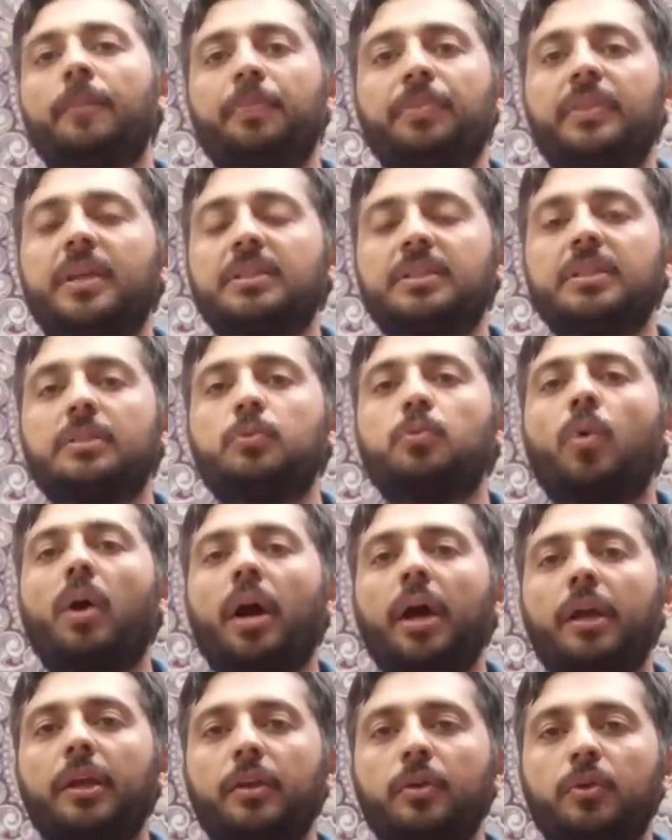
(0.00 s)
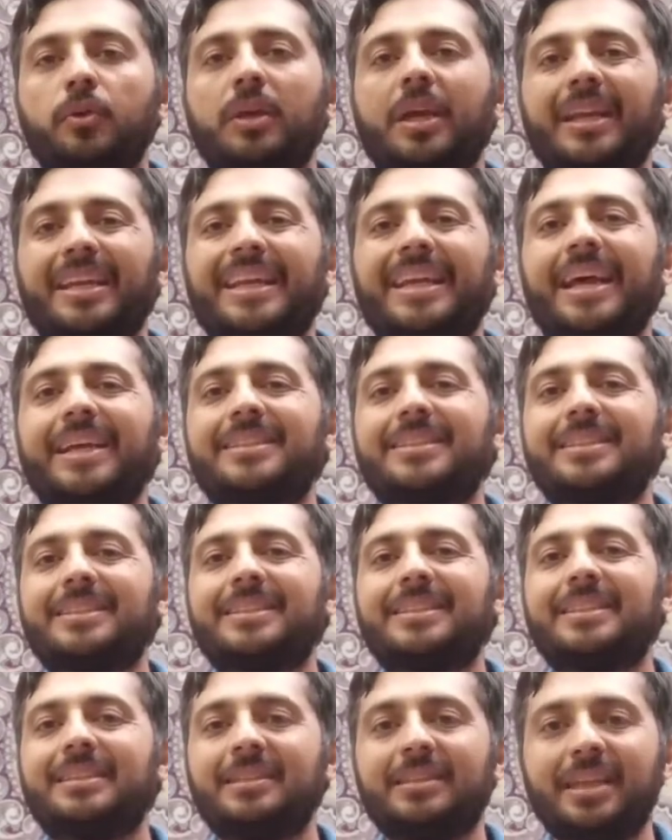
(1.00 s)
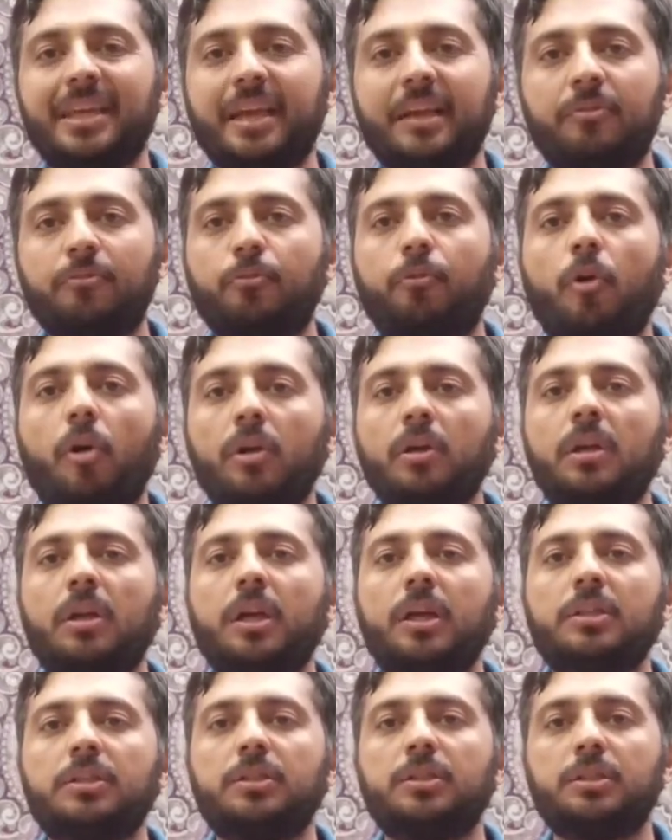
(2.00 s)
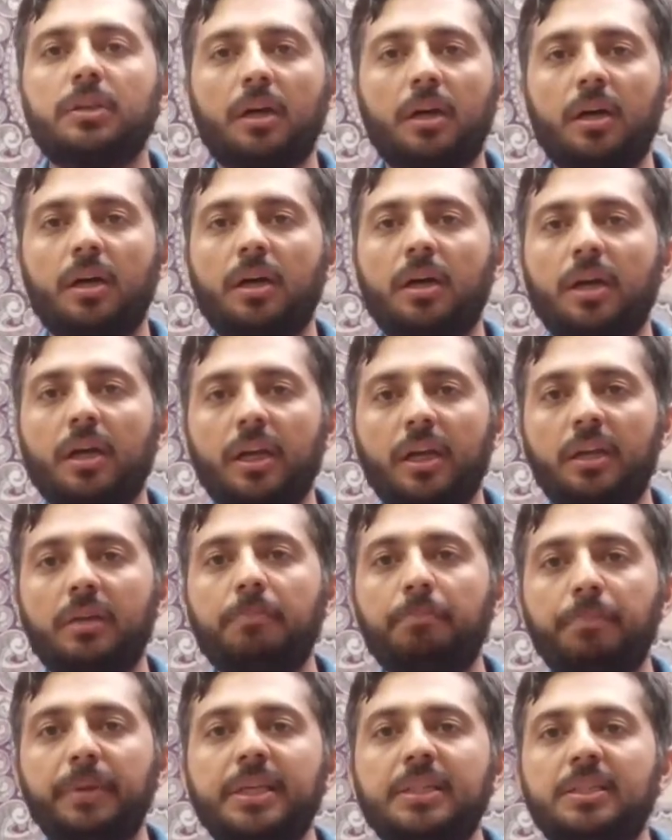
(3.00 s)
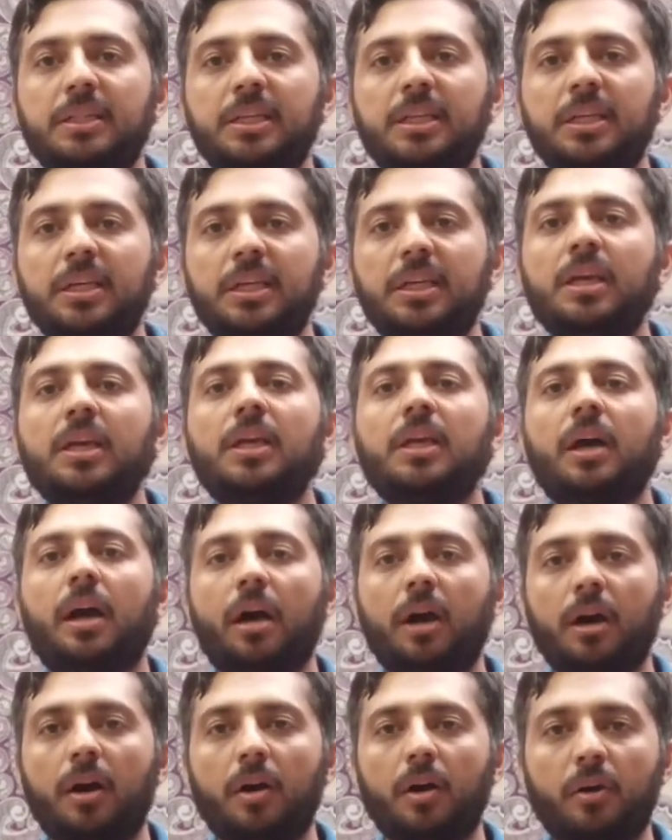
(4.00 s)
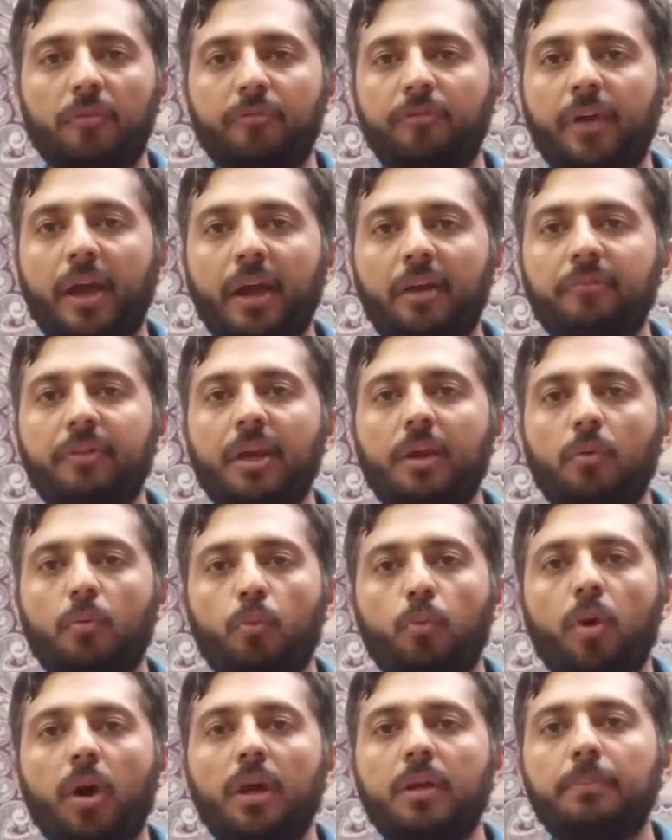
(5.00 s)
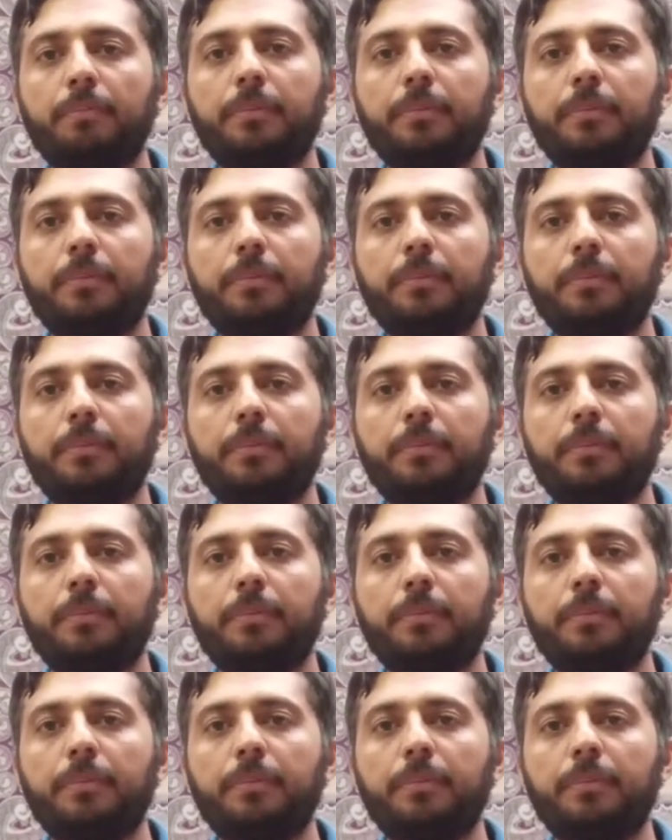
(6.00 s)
this is why you can get the advantage in PTE of having one